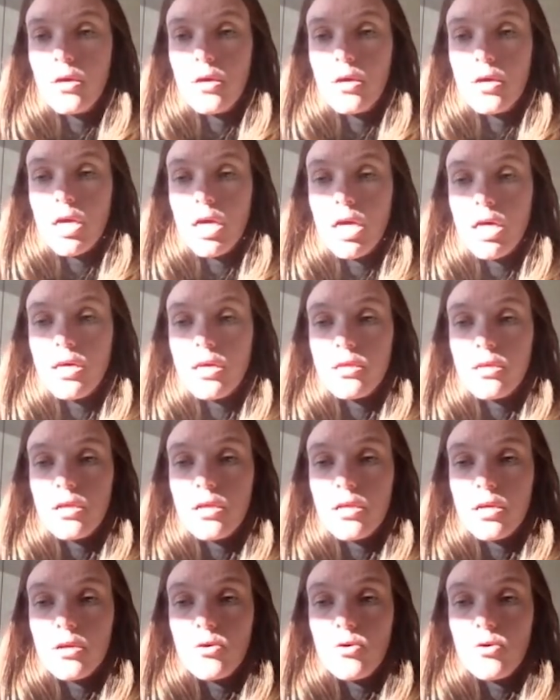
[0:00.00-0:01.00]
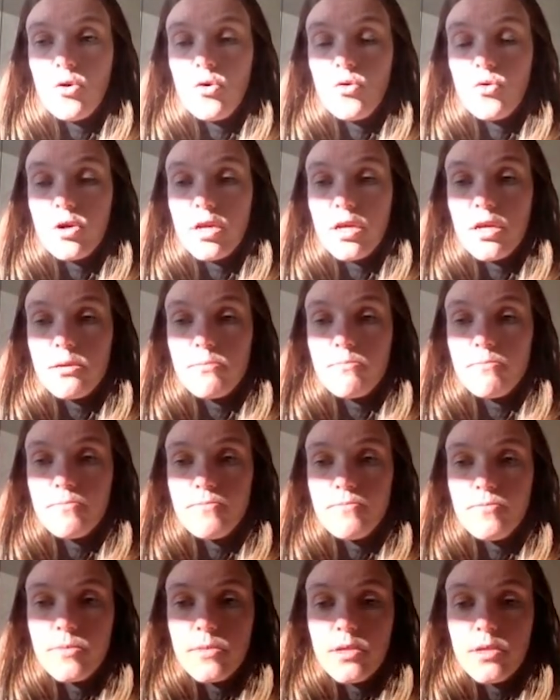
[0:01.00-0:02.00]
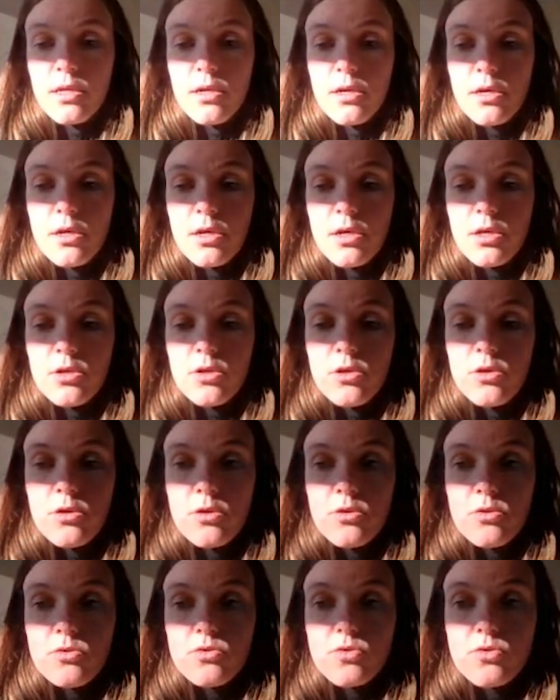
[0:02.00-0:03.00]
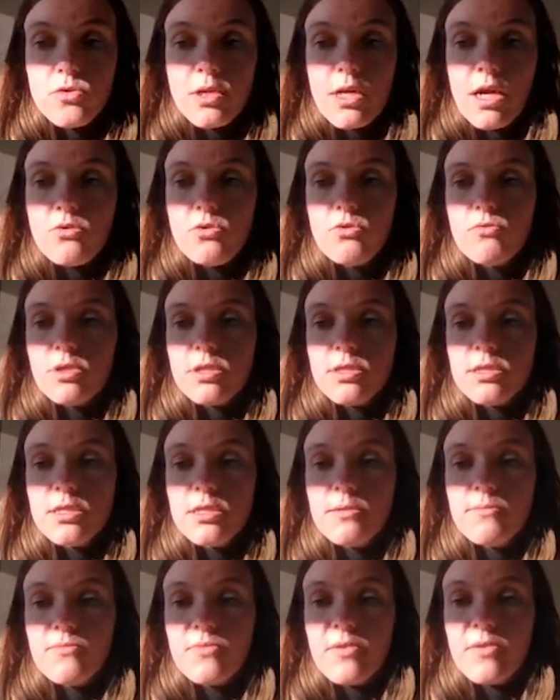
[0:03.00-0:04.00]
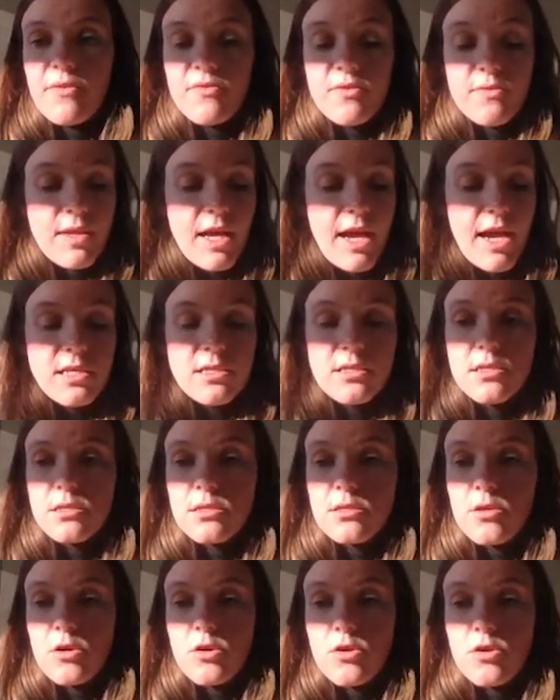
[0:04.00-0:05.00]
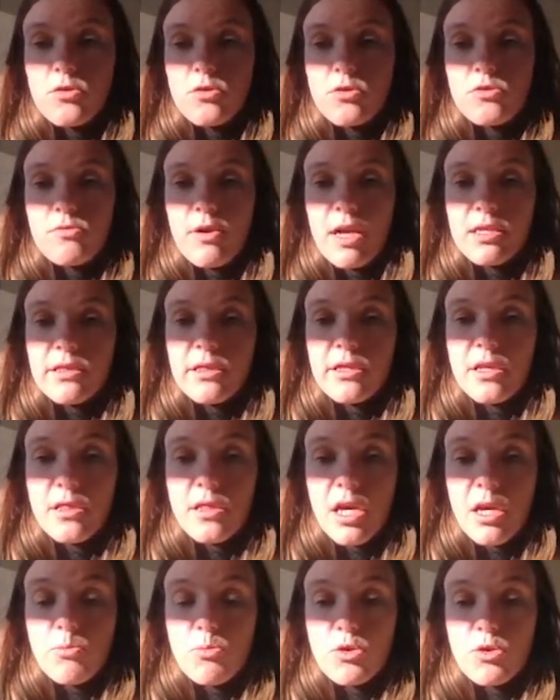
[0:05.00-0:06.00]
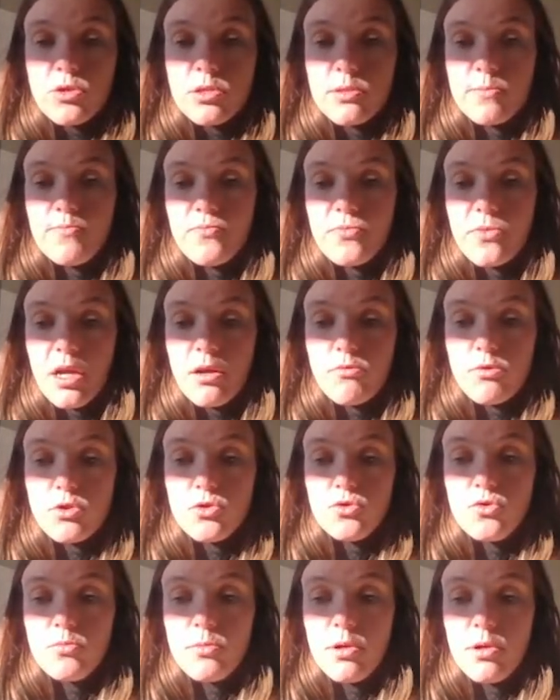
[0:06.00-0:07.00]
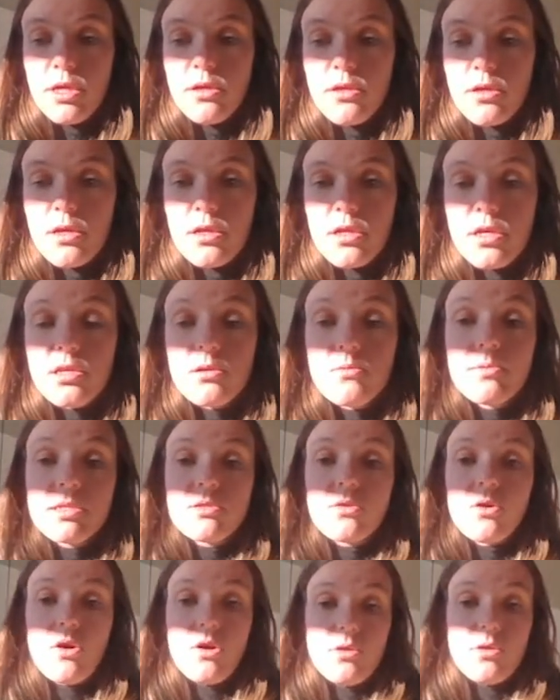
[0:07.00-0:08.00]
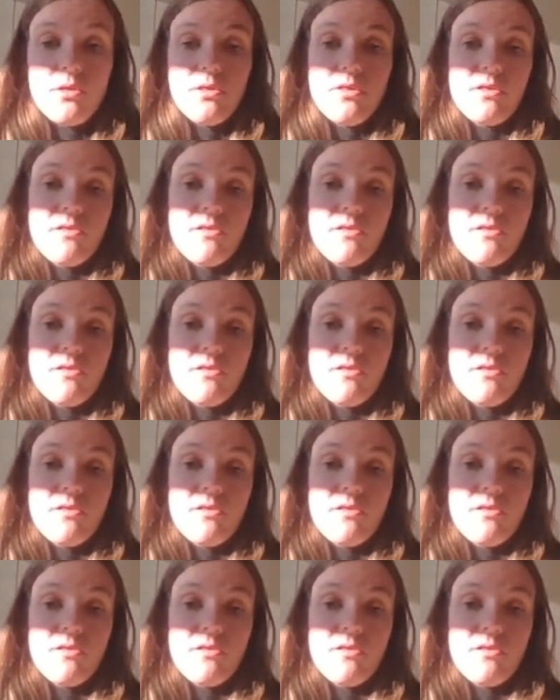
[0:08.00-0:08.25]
And then click OK. So now you will see that the axes are correctly labeled. I will zoom in a little bit on the